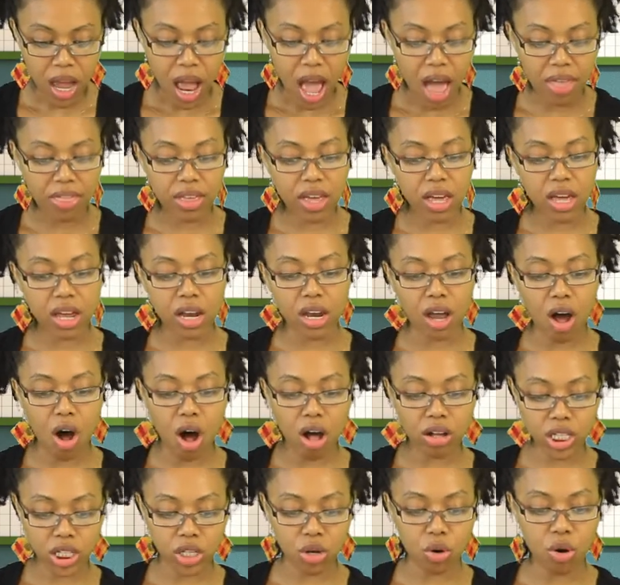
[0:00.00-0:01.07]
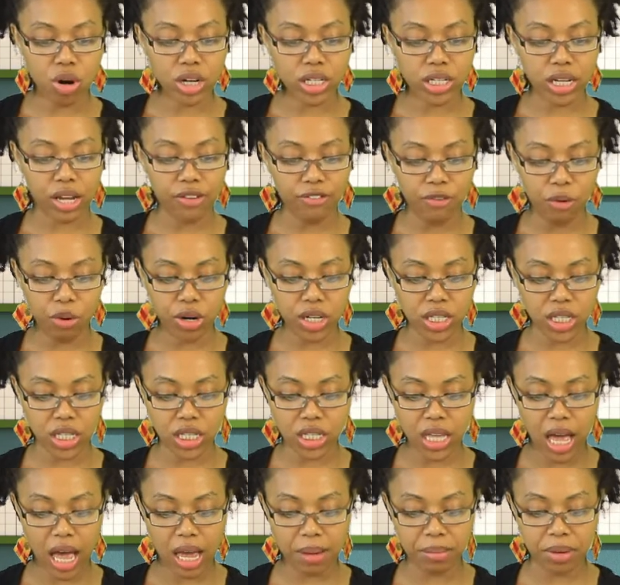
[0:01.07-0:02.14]
And then also on day four is the
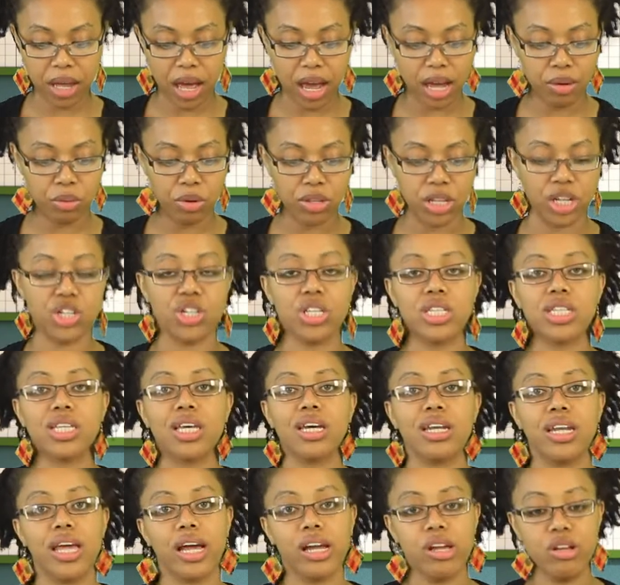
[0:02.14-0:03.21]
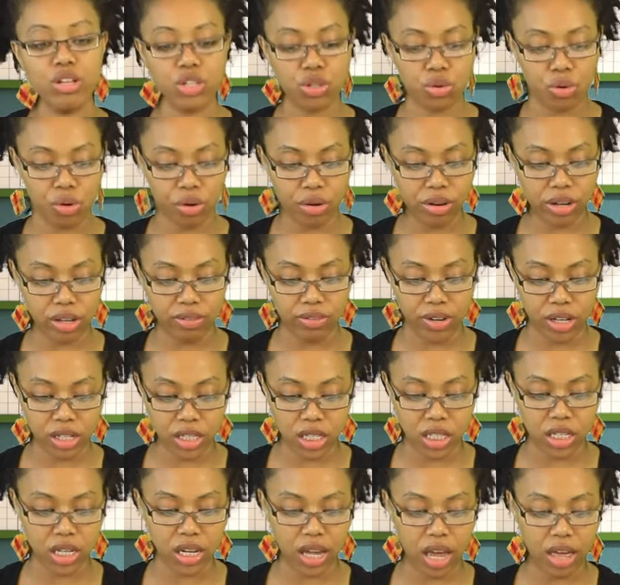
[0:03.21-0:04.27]
timeline, where they just connect historical events
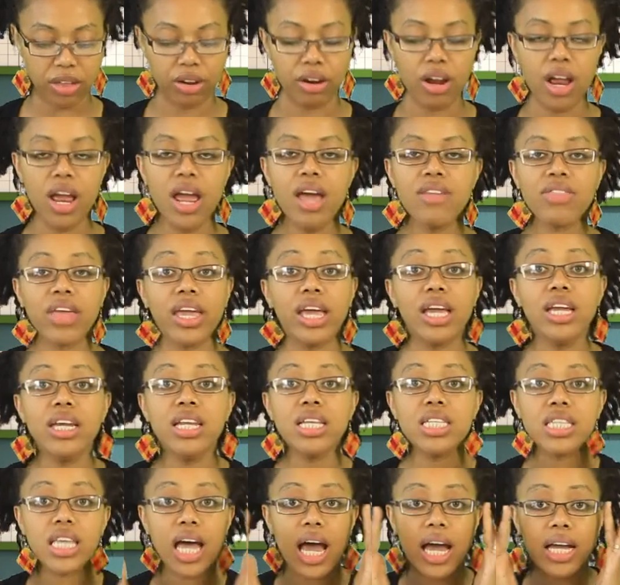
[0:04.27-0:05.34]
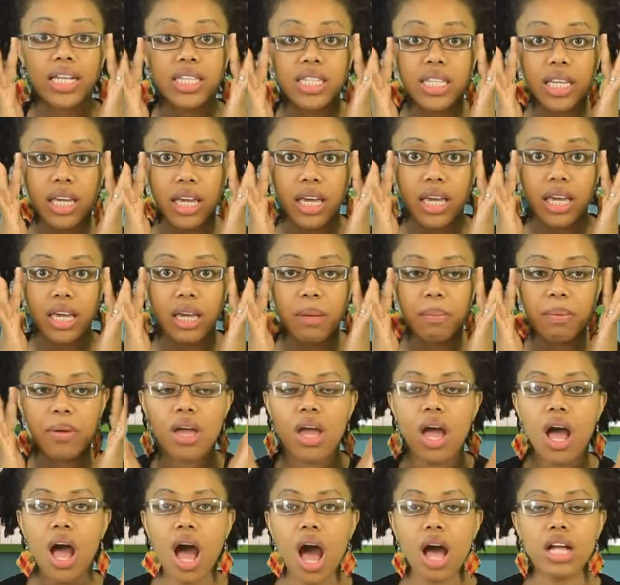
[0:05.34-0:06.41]
together. They can decide to keep
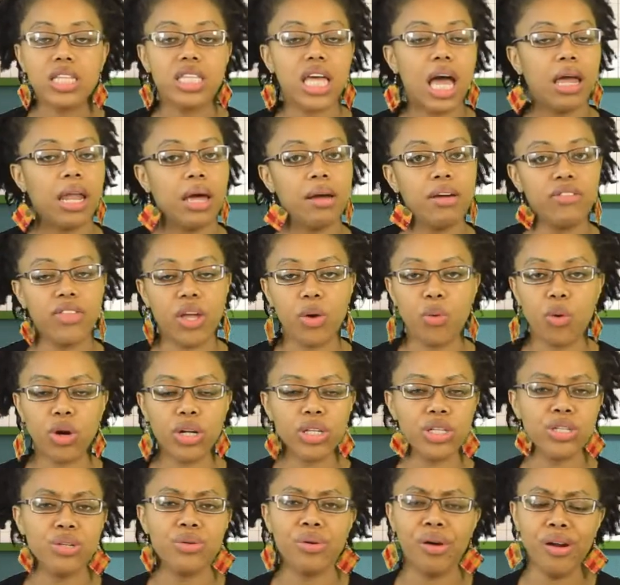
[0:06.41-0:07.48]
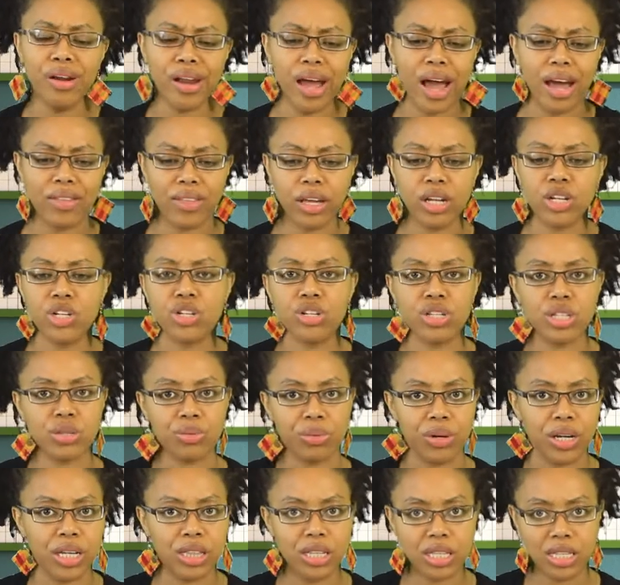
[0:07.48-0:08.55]
a timeline if they want to or not. They can just
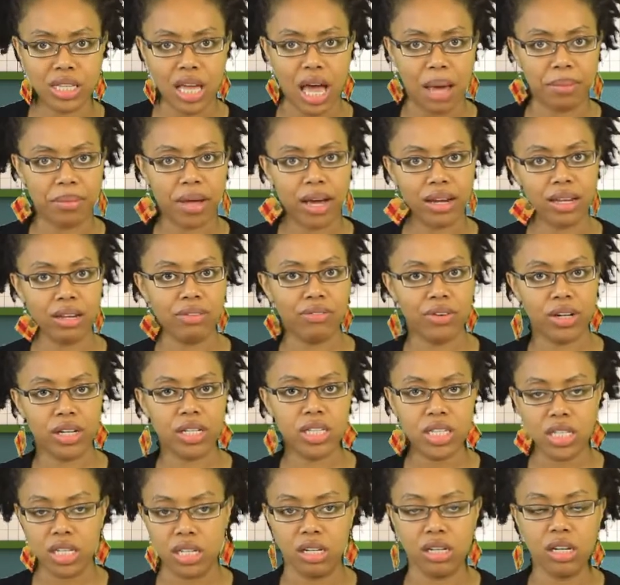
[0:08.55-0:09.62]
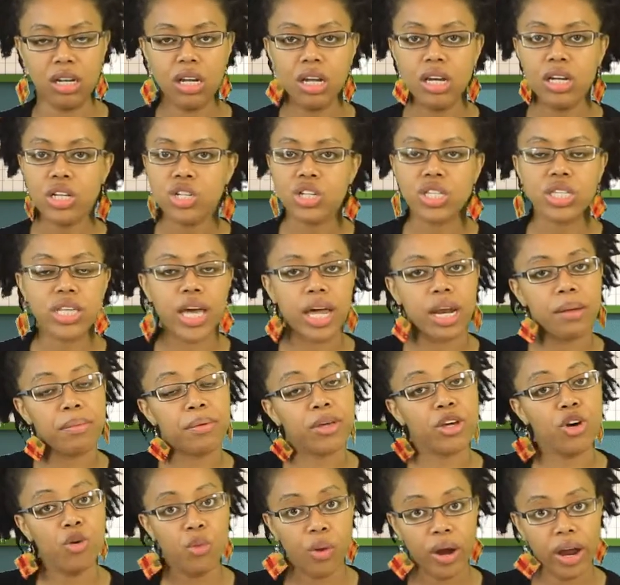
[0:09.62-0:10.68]
read the timeline events and just kind of
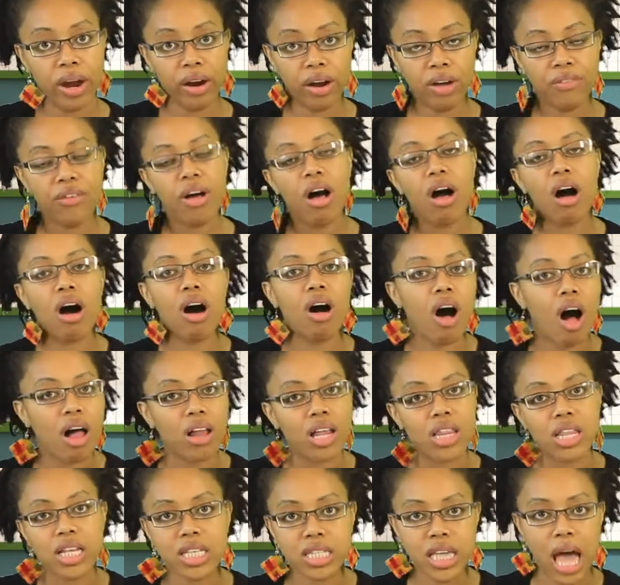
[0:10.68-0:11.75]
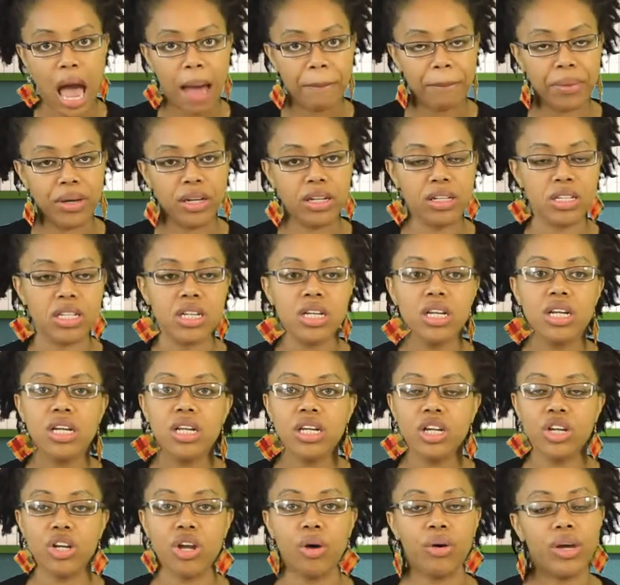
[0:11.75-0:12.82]
be aware of, oh, all of this happened,
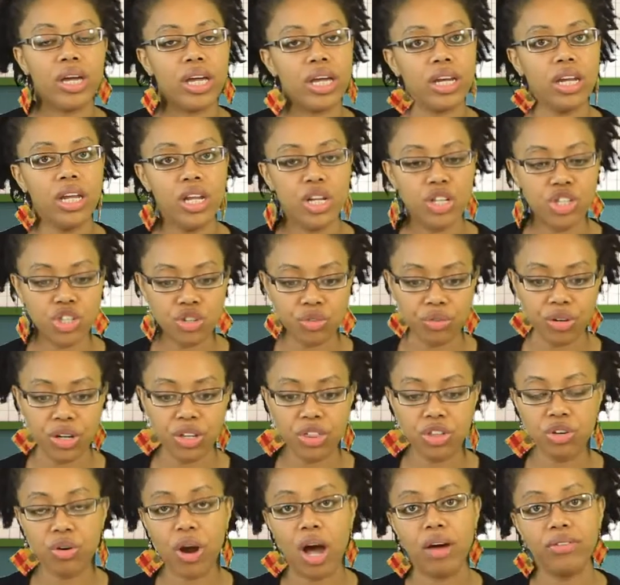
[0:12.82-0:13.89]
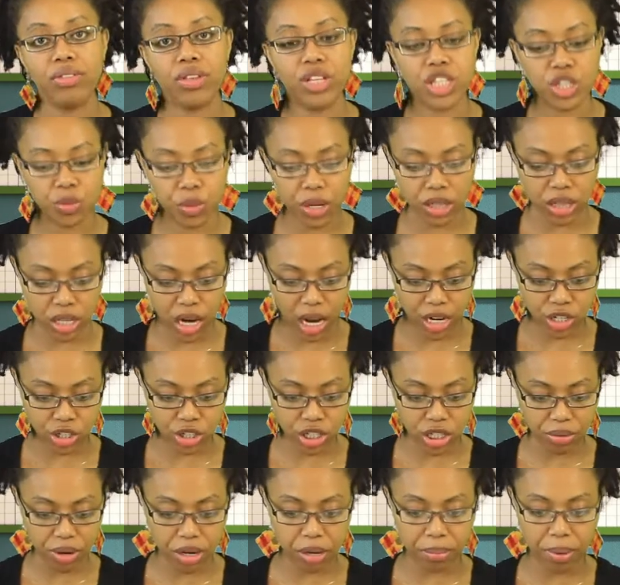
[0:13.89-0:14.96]
you know, in history throughout this week that I
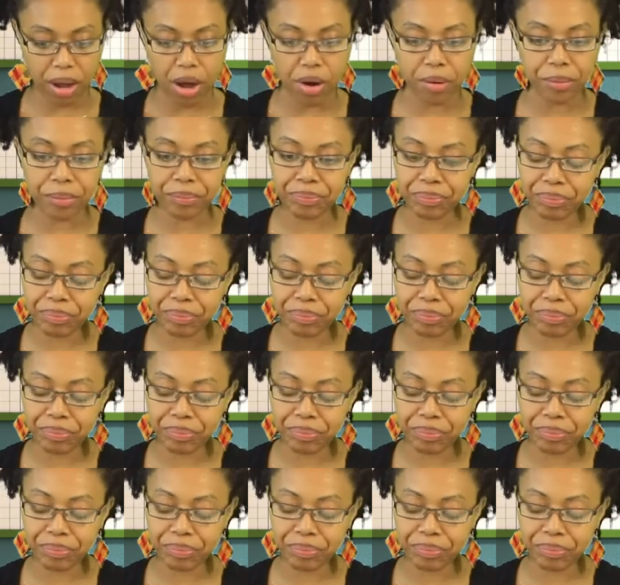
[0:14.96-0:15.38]
just read about.